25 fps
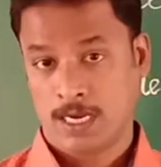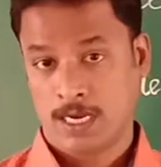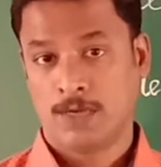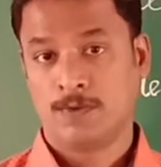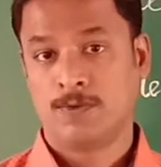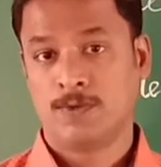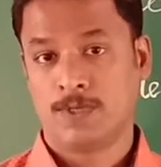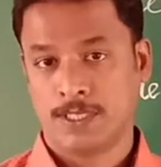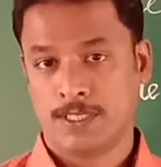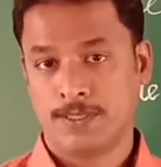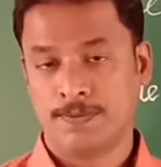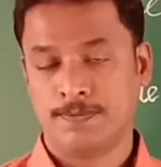
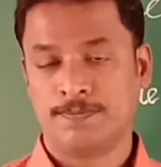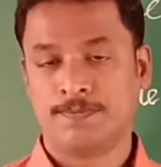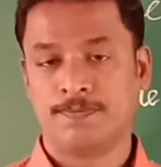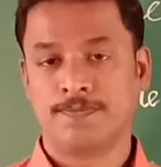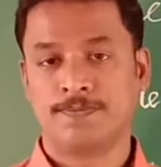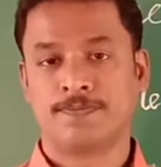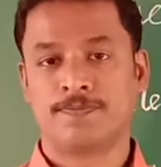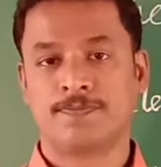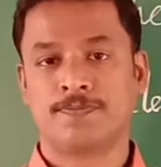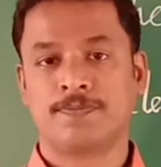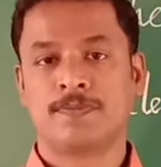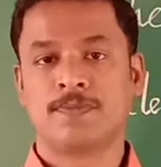around
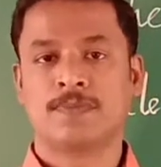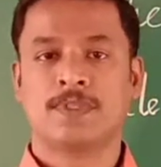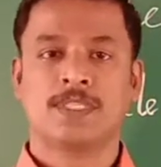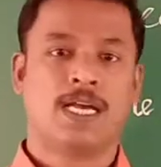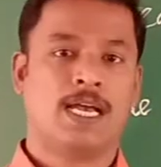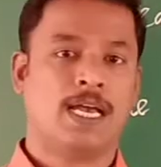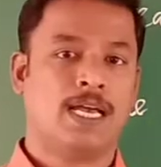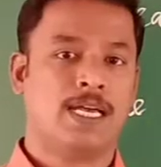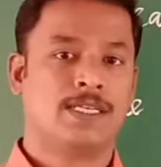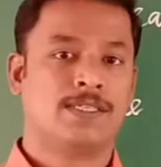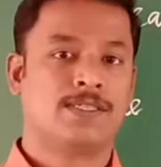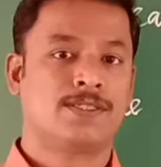him
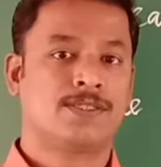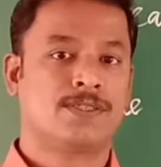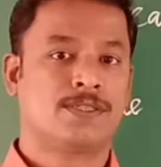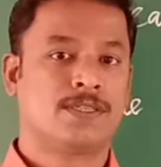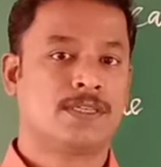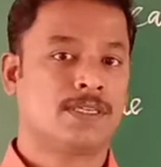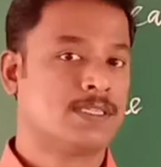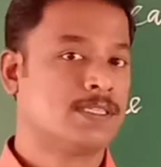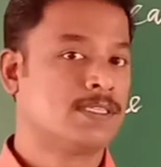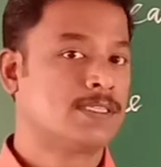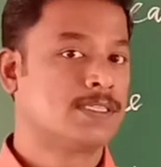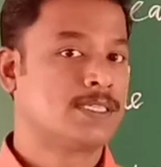
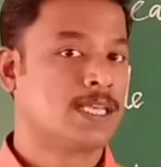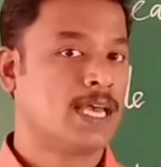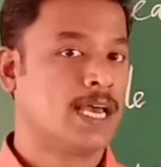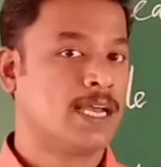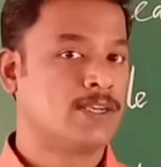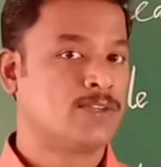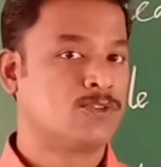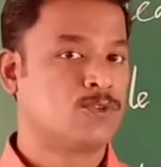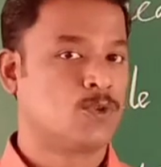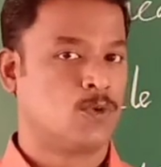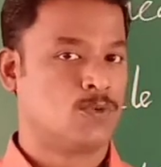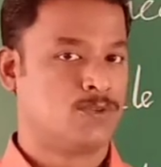as
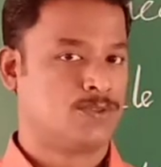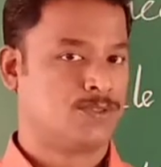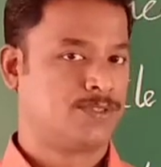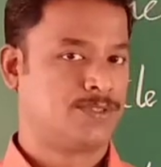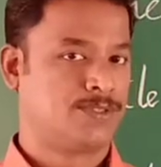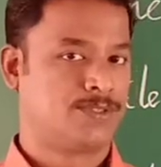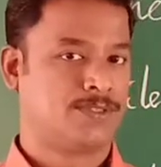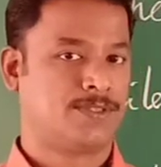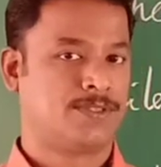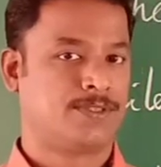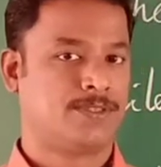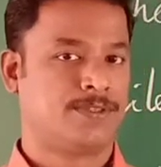sad
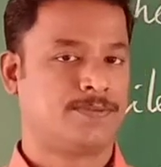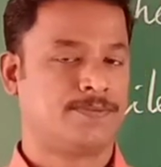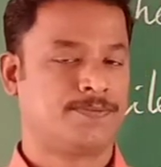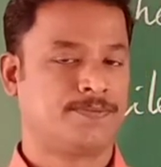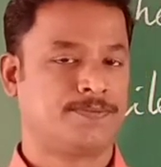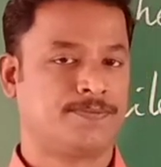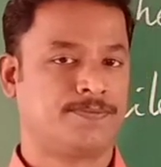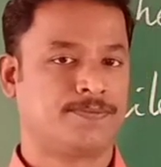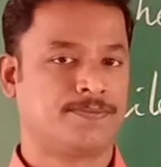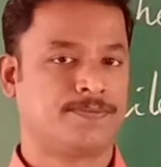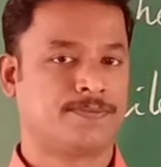thoughts.